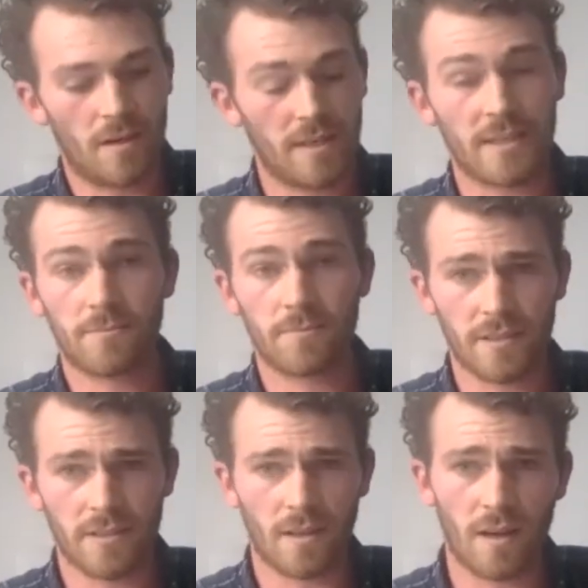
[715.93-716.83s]
This
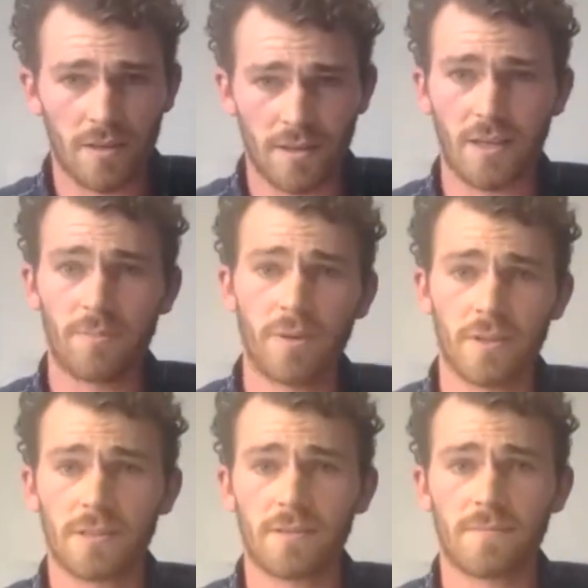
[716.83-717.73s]
is the line that
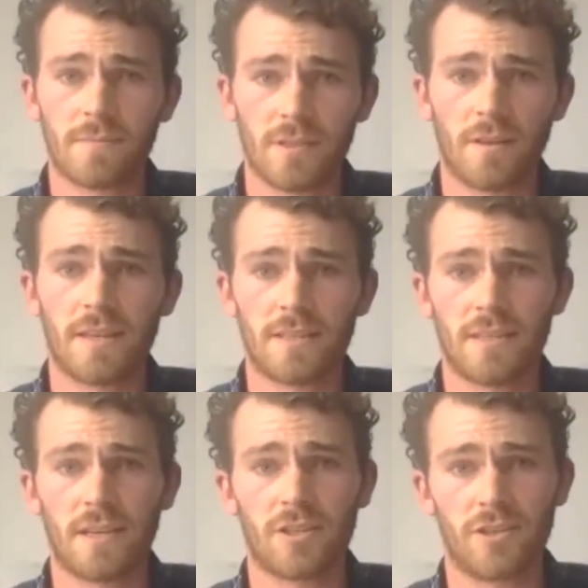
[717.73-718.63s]
inputs. So this
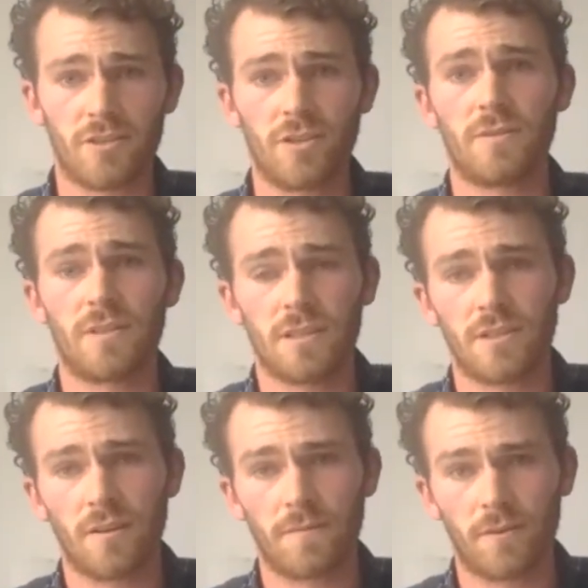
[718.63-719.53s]
is actually a new
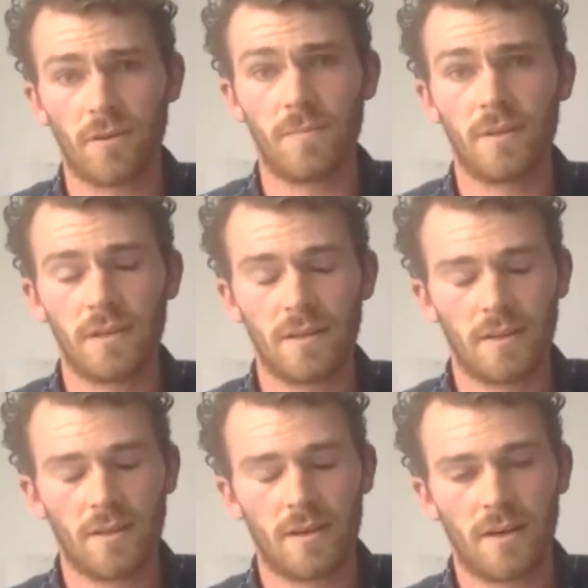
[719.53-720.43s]
t-shirt from
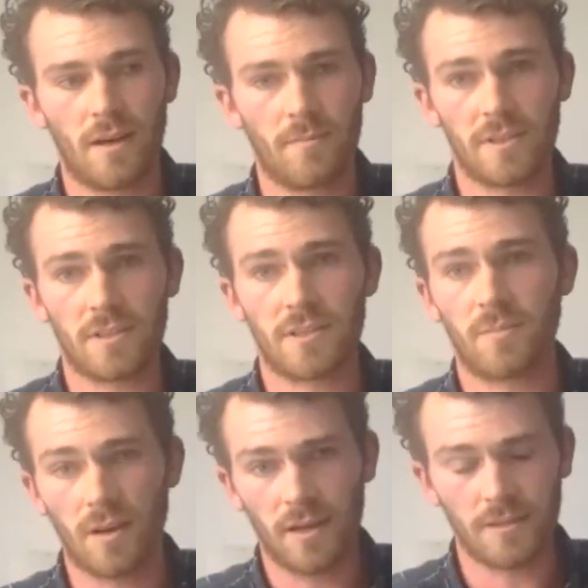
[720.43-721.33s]
the
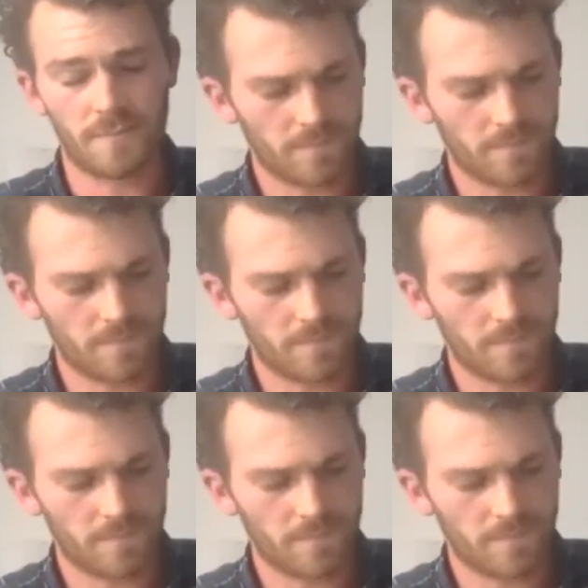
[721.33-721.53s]
suppliers,